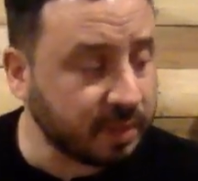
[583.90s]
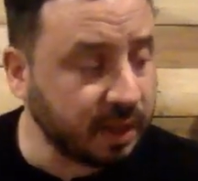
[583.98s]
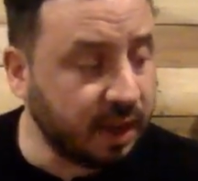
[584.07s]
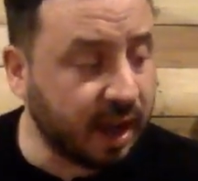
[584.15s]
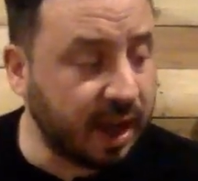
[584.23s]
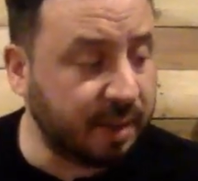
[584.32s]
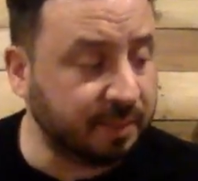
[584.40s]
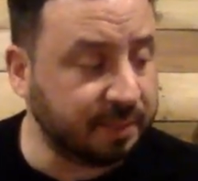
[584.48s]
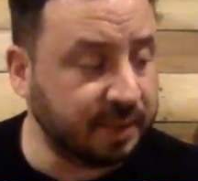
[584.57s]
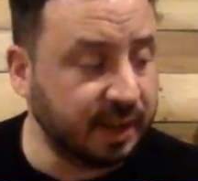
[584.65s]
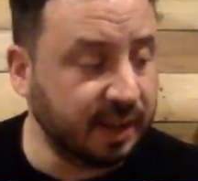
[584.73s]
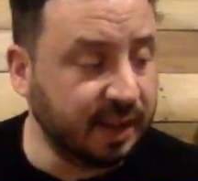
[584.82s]

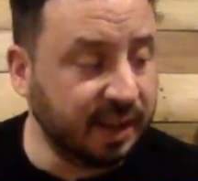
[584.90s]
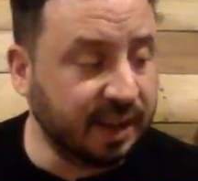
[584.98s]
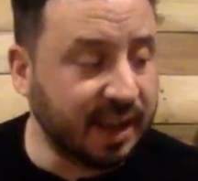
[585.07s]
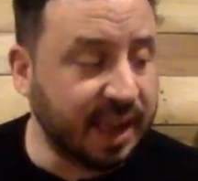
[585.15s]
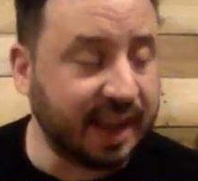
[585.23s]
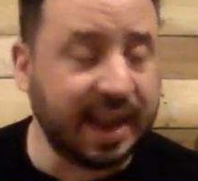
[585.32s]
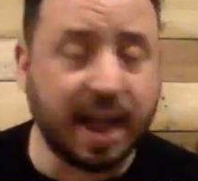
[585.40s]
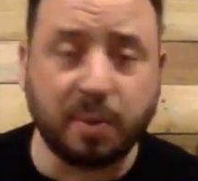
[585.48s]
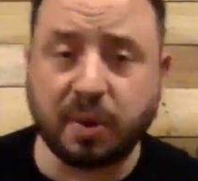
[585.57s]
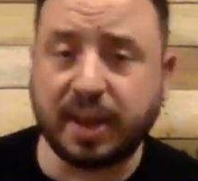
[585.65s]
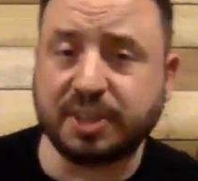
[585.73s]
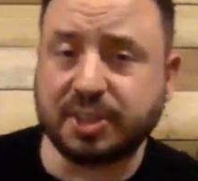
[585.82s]
Um, and now
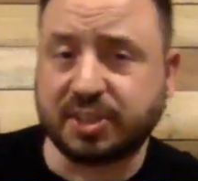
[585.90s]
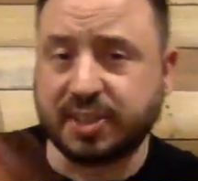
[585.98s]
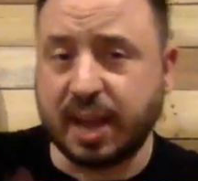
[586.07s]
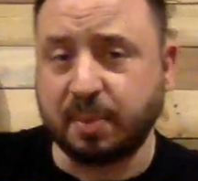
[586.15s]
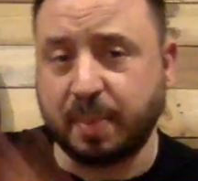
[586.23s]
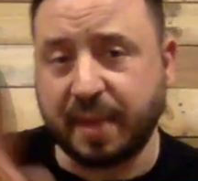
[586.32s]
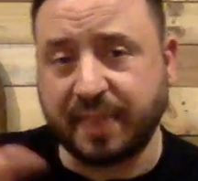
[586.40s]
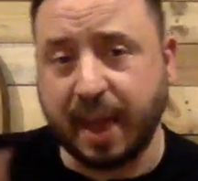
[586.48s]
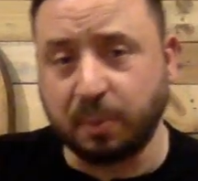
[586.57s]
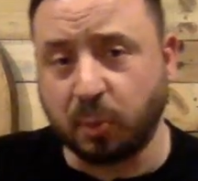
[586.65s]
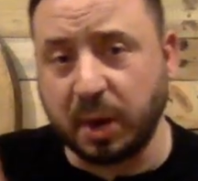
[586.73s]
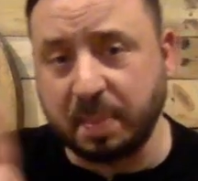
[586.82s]
what I just said about
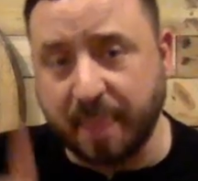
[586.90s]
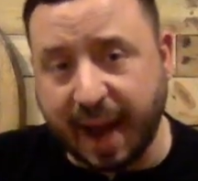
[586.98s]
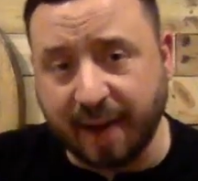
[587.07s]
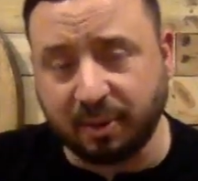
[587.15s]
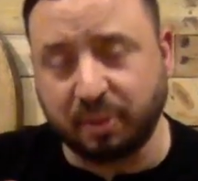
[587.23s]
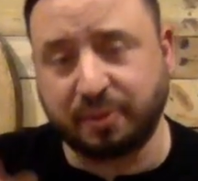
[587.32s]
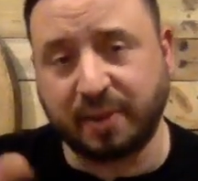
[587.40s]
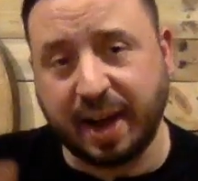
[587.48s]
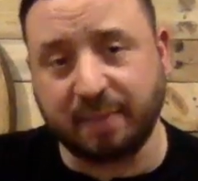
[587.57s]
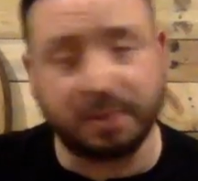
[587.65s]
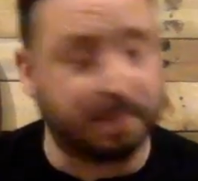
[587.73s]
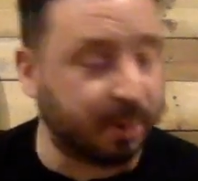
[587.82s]
that one barrel for
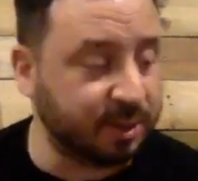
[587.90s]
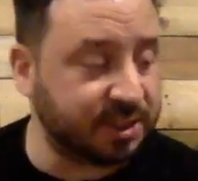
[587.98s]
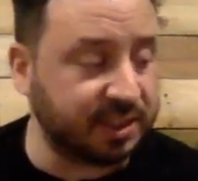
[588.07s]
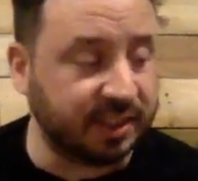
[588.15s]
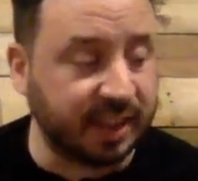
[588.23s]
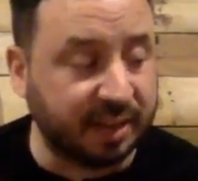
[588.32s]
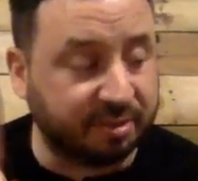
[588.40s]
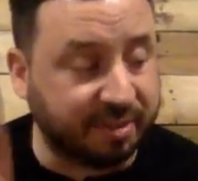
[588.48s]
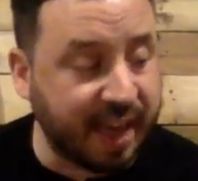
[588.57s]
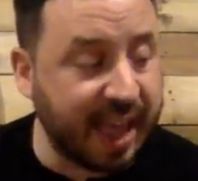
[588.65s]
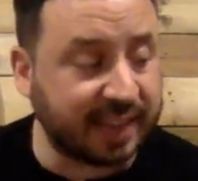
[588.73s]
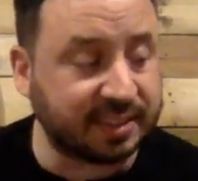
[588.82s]
every person, in
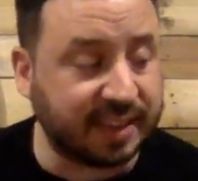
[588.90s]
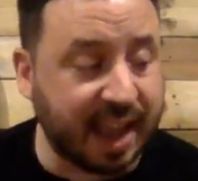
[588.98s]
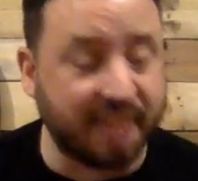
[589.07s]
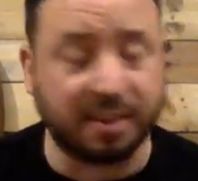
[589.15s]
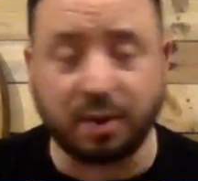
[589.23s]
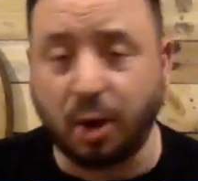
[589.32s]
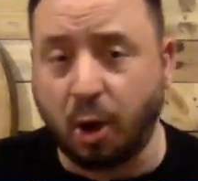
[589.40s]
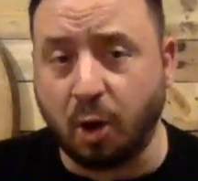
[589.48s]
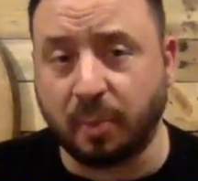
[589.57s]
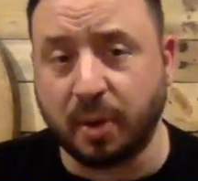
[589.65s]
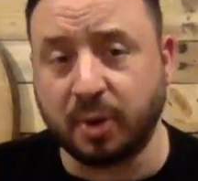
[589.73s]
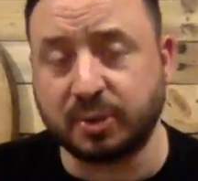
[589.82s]
fact, now there are
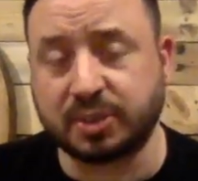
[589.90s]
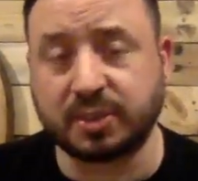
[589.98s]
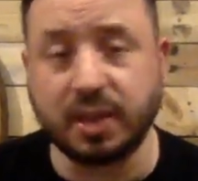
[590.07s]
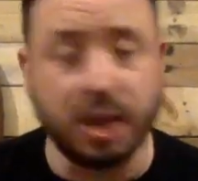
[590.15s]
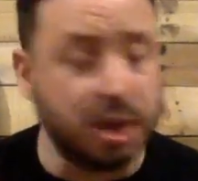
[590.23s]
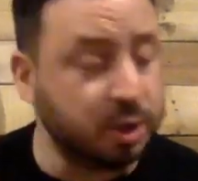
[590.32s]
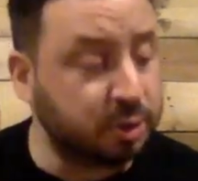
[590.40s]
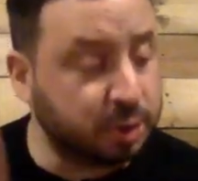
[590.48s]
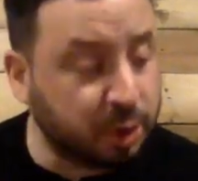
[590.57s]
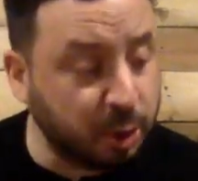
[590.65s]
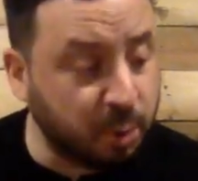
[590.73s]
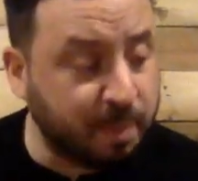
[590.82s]
almost
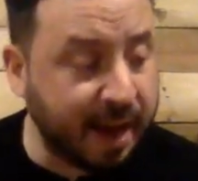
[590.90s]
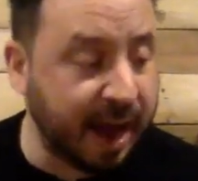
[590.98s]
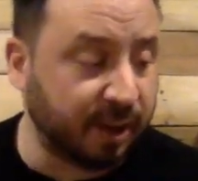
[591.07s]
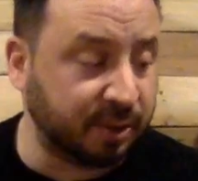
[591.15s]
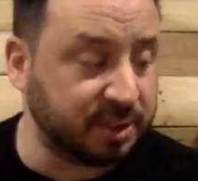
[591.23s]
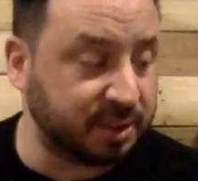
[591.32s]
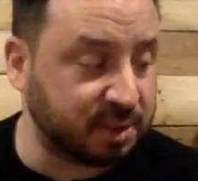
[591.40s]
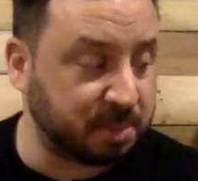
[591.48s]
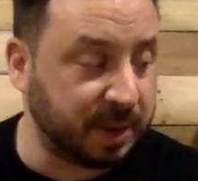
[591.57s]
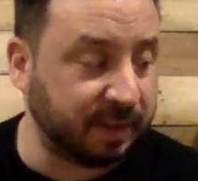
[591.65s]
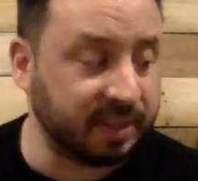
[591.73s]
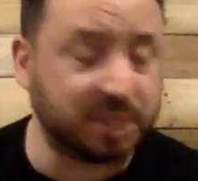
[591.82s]
two barrels of
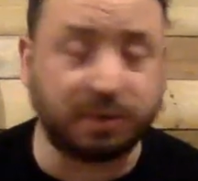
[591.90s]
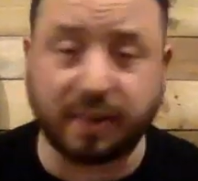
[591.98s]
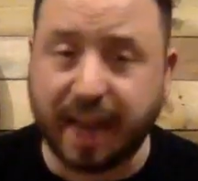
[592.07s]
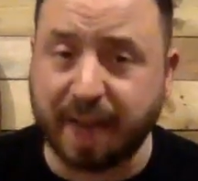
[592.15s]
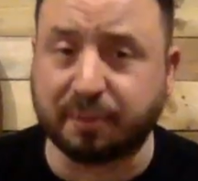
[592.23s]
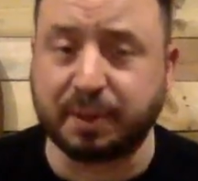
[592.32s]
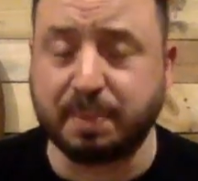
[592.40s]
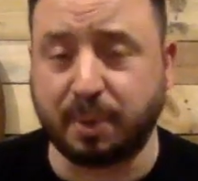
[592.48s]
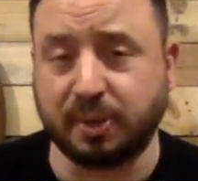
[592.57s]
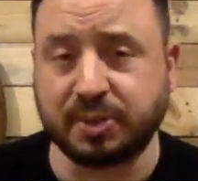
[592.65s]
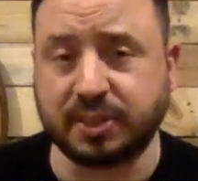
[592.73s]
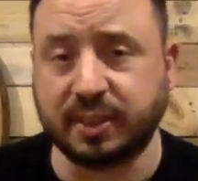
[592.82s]
spirits for every
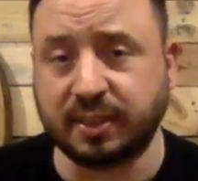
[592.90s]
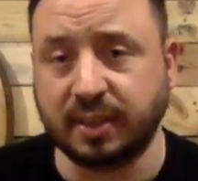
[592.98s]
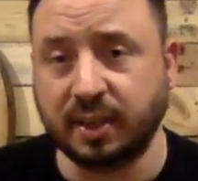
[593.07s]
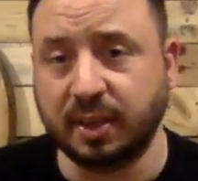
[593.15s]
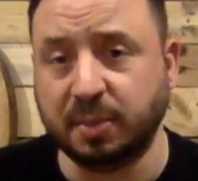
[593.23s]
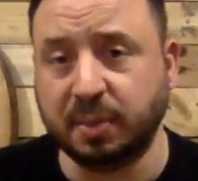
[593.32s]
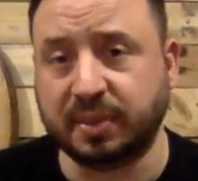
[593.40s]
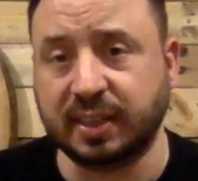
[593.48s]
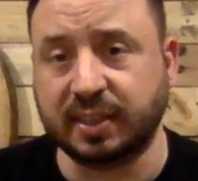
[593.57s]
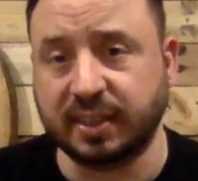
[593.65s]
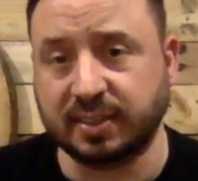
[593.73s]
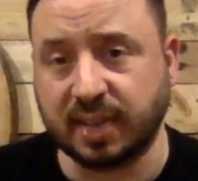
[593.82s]
person
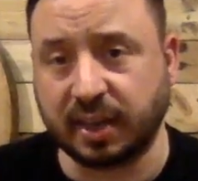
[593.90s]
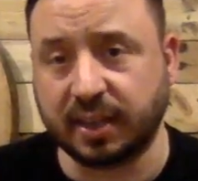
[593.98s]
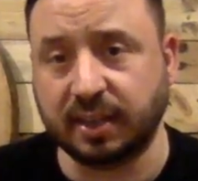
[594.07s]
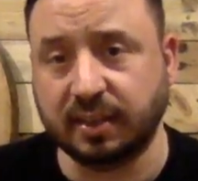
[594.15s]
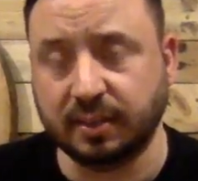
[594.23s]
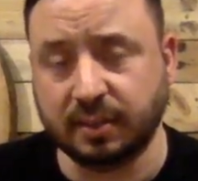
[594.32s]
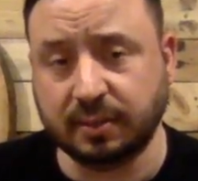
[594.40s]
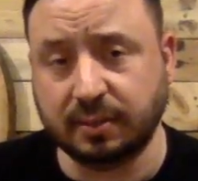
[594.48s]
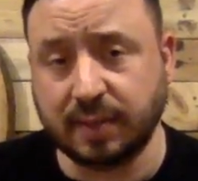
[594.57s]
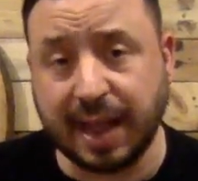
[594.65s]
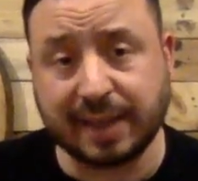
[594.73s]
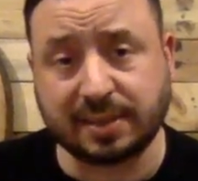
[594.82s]
within Kentucky.
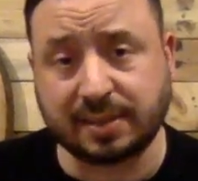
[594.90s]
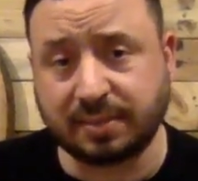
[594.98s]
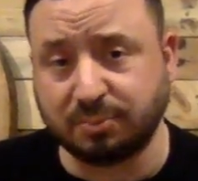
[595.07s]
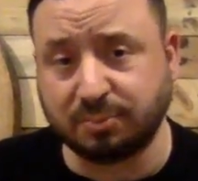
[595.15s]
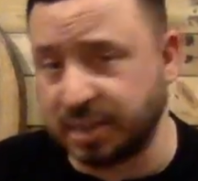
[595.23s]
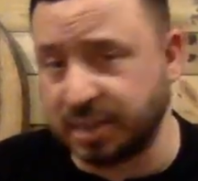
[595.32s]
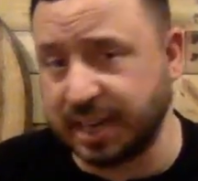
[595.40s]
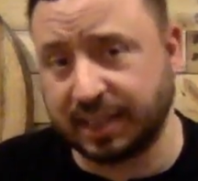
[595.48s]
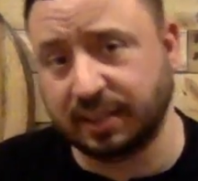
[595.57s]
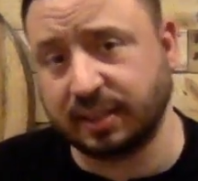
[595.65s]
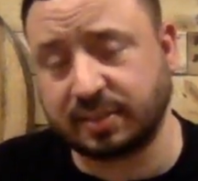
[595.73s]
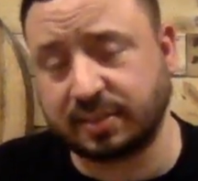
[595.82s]
That's
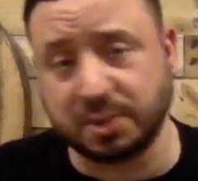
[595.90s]
ridiculous.